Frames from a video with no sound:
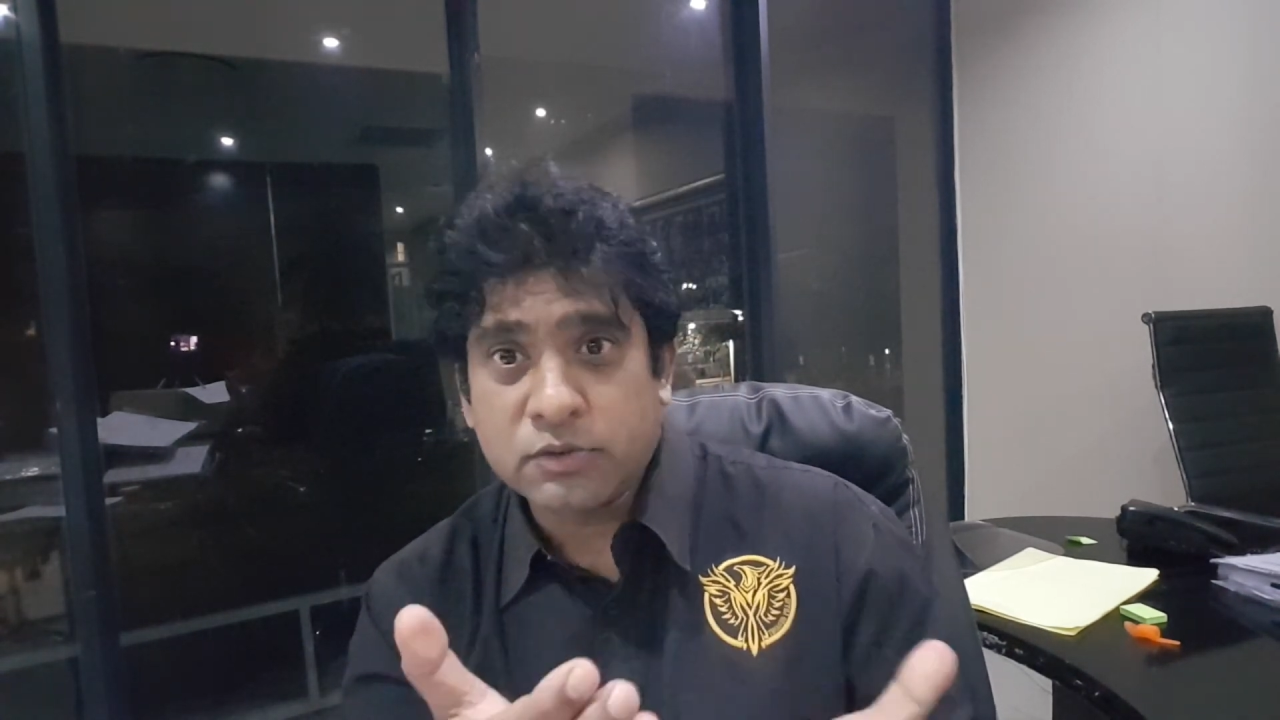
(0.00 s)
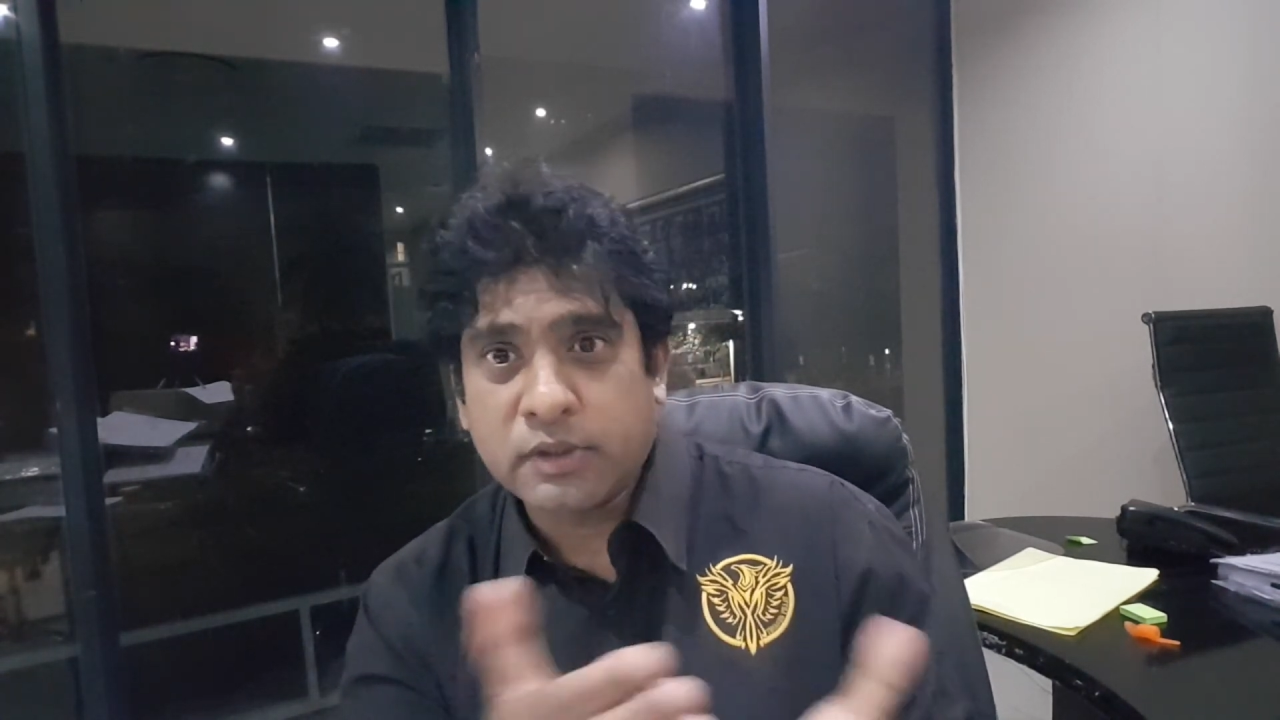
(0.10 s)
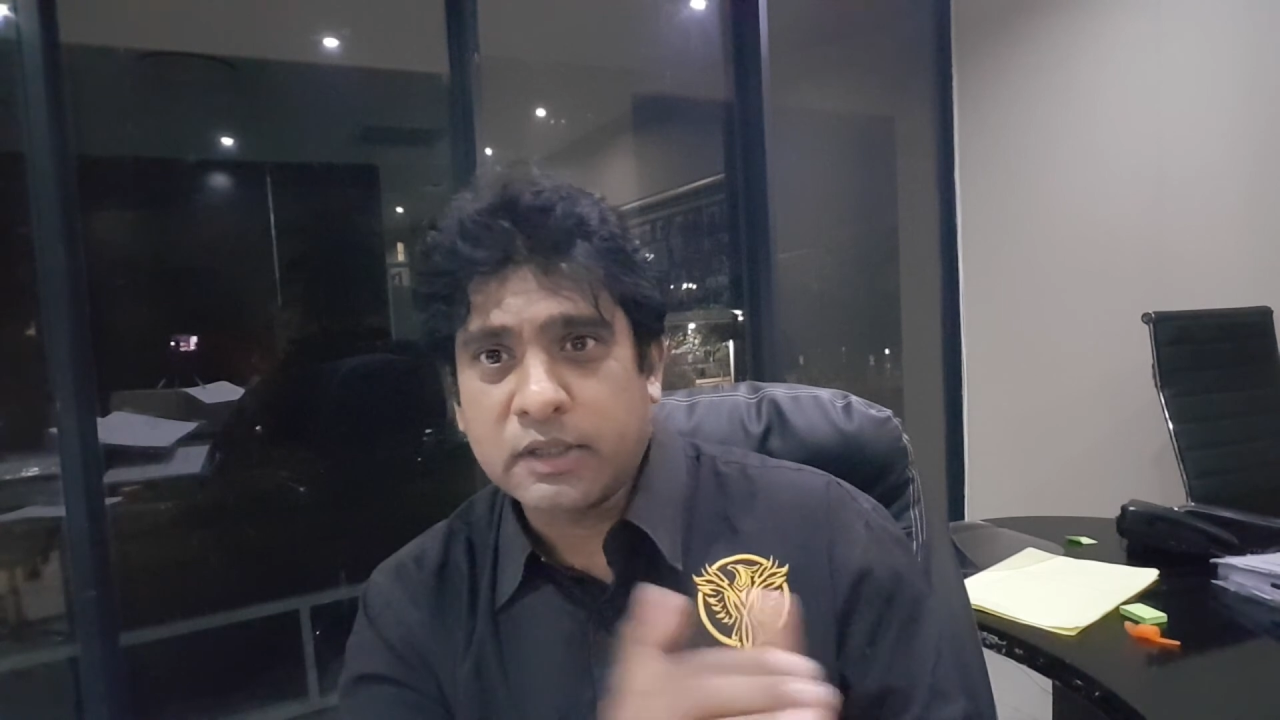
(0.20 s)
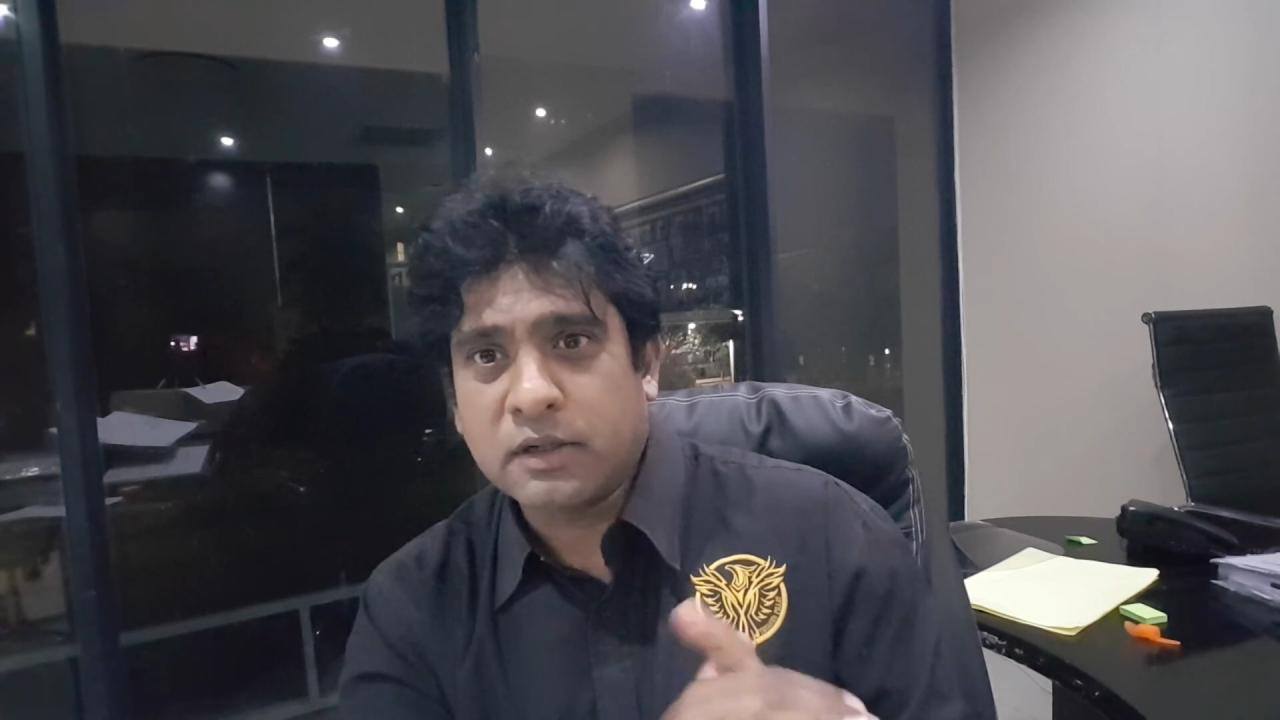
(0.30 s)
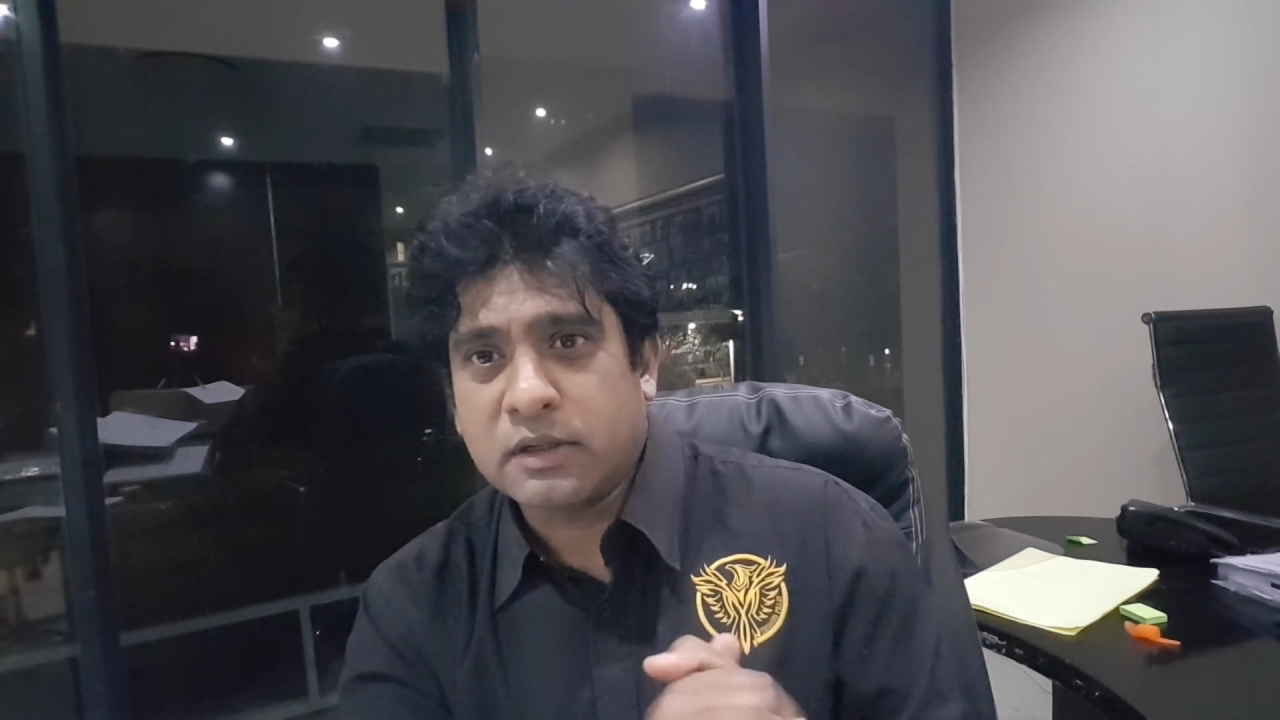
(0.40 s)
to
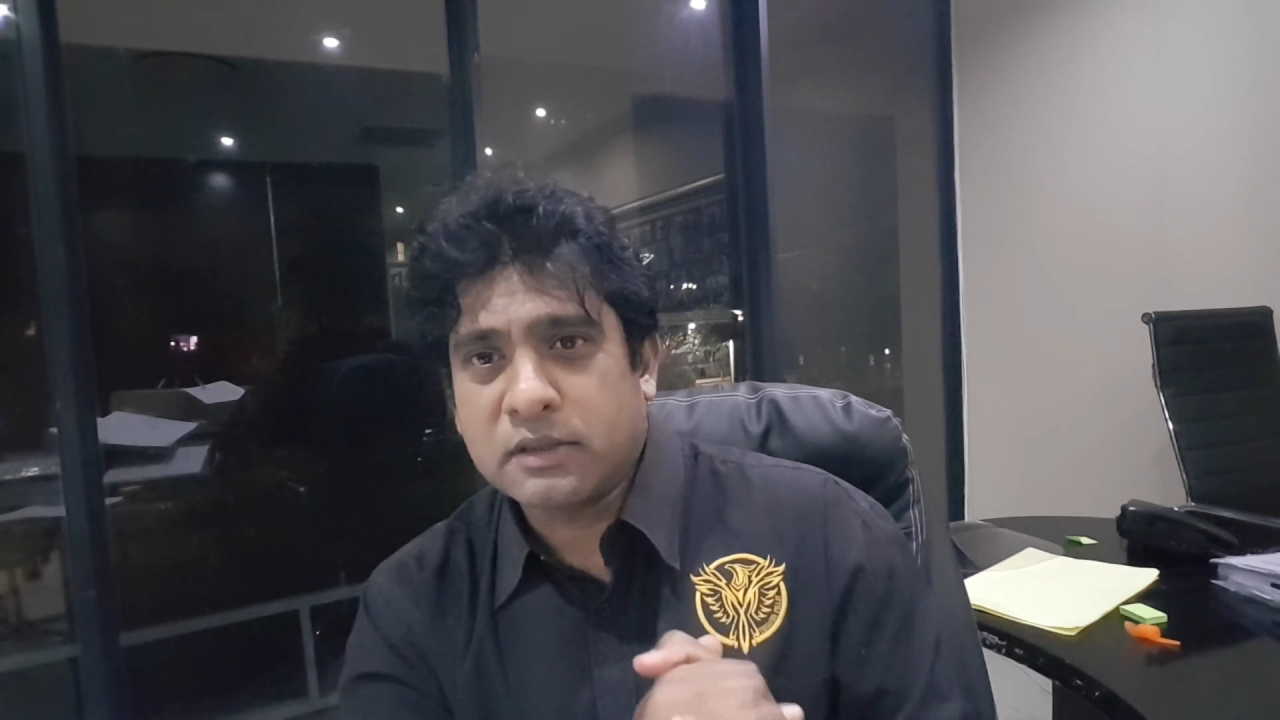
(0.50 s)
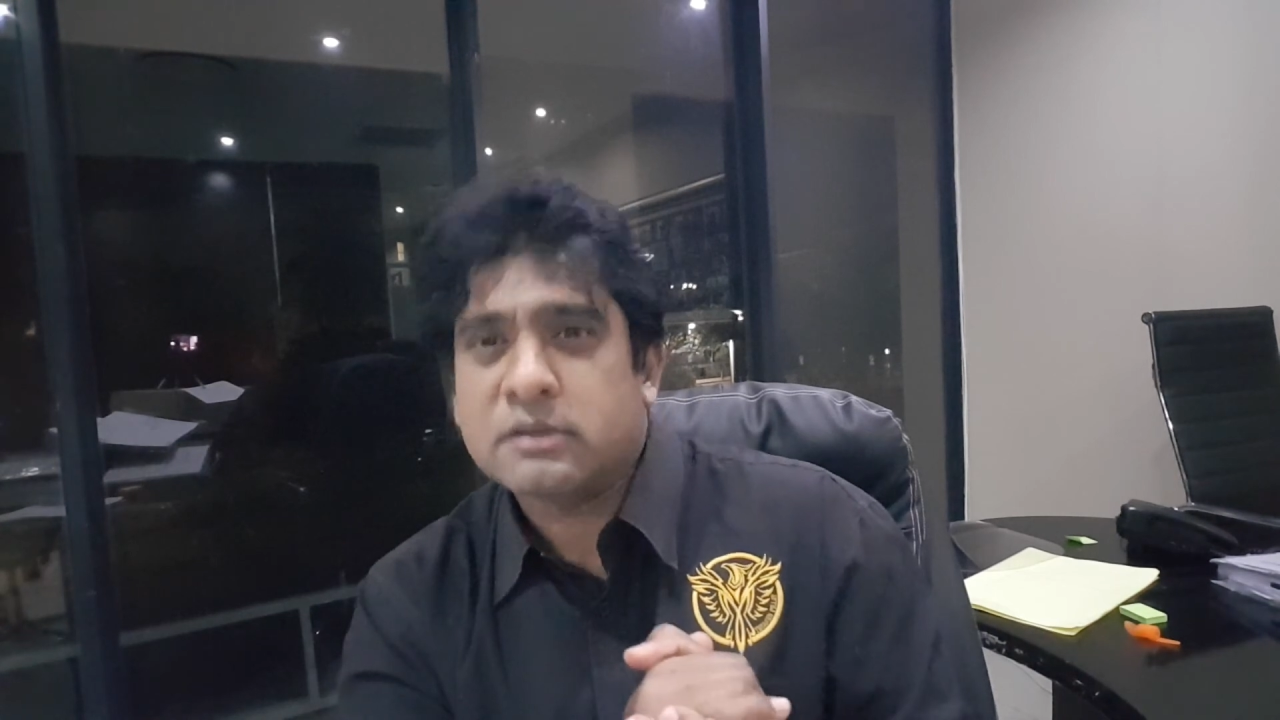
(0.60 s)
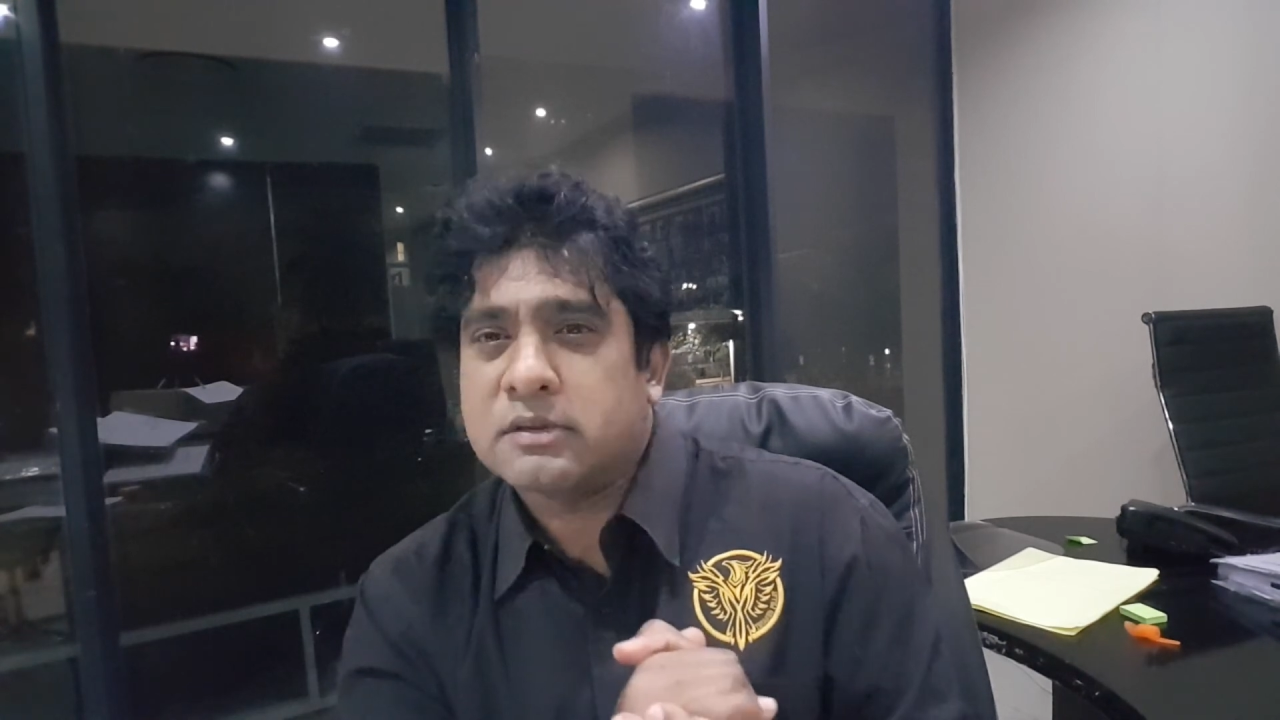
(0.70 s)
get out,